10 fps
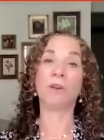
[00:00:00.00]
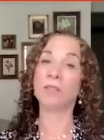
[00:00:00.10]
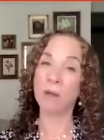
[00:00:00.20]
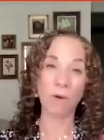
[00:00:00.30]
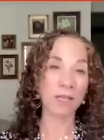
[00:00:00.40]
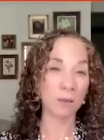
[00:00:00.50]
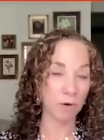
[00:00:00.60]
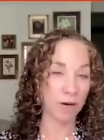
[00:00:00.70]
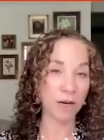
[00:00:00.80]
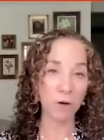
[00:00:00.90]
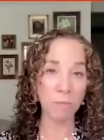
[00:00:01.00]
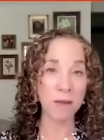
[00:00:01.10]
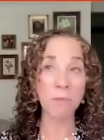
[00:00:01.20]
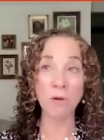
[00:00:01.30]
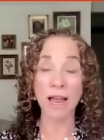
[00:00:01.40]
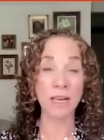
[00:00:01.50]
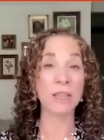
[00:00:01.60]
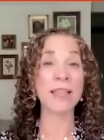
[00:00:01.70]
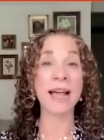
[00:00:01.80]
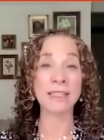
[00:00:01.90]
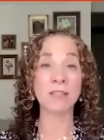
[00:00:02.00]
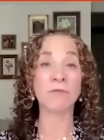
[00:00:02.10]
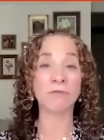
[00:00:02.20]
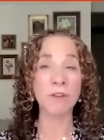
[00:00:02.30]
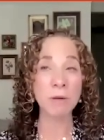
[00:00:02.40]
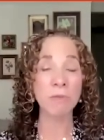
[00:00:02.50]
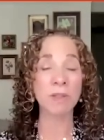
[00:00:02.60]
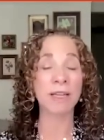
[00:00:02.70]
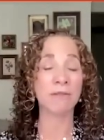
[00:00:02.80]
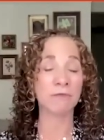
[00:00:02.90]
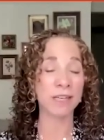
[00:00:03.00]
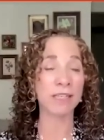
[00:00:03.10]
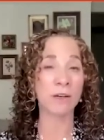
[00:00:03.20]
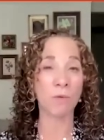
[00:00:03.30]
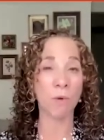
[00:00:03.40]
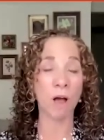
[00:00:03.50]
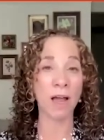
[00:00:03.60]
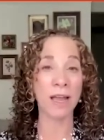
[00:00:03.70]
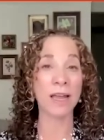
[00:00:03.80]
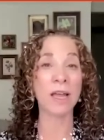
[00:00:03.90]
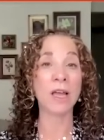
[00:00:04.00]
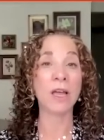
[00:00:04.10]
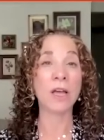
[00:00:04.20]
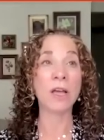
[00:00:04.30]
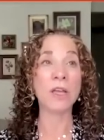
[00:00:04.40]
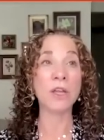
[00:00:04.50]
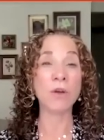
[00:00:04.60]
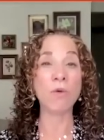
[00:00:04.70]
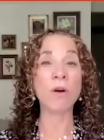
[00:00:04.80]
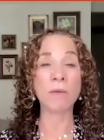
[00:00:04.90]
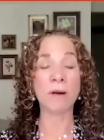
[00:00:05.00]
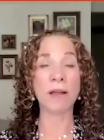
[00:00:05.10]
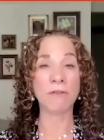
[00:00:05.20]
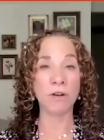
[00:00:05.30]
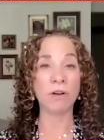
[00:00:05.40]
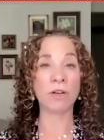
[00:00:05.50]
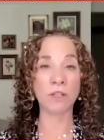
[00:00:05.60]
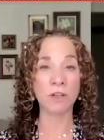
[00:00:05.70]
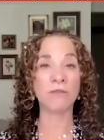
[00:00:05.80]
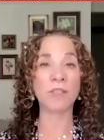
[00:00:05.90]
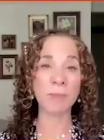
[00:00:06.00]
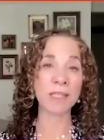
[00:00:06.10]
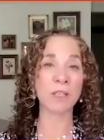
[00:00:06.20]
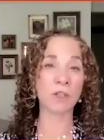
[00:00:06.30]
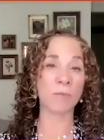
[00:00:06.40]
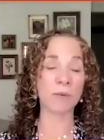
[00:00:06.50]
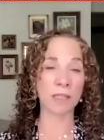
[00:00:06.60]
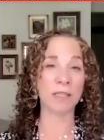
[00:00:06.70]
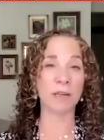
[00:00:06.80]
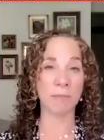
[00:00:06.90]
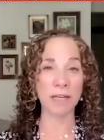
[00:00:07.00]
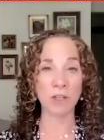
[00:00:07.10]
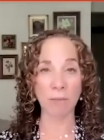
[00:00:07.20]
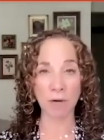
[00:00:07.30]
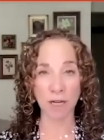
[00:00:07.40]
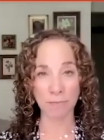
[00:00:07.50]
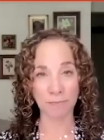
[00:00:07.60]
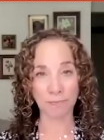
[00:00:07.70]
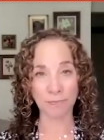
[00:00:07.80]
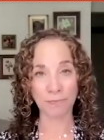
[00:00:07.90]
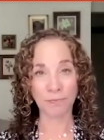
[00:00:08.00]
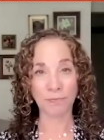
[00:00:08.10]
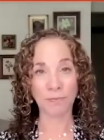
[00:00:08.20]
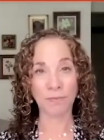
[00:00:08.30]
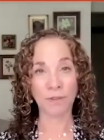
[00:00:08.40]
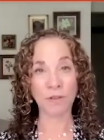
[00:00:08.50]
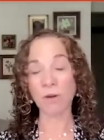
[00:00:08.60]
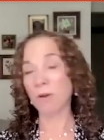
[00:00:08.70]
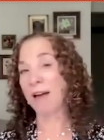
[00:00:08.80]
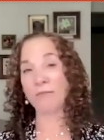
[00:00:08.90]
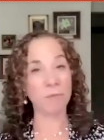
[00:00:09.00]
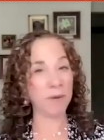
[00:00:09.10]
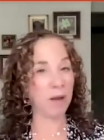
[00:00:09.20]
because they wanted to bring in new people and that's frequently a reason why your if you're in a service business your business can be in jeopardy so you have to yeah.